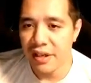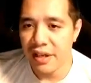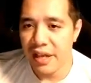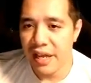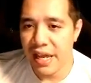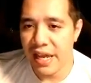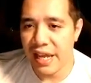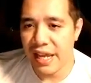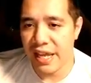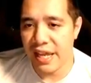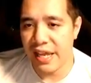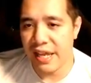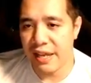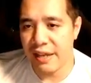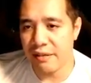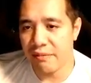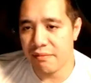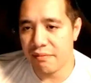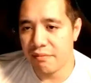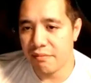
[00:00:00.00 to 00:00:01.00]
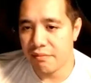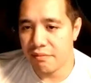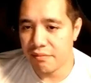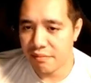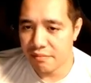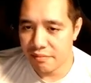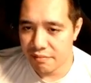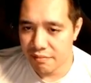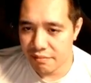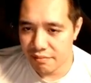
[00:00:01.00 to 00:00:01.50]
and
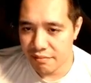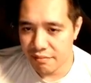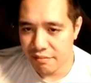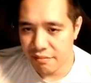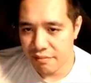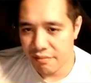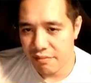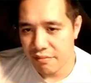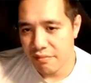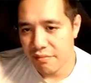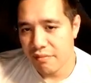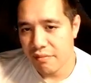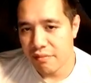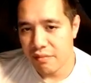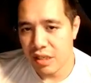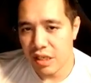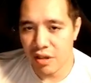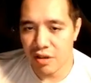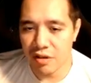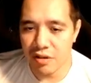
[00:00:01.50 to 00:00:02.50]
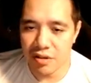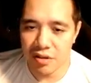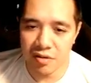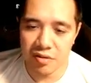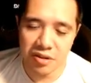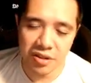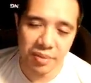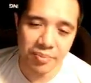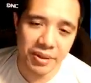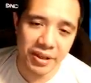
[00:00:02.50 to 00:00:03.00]
you know, so
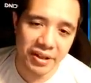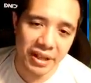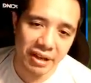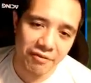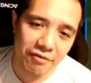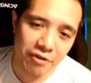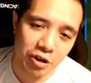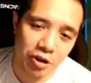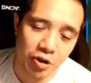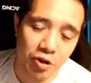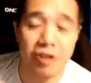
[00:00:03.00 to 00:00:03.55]
something like Raccoon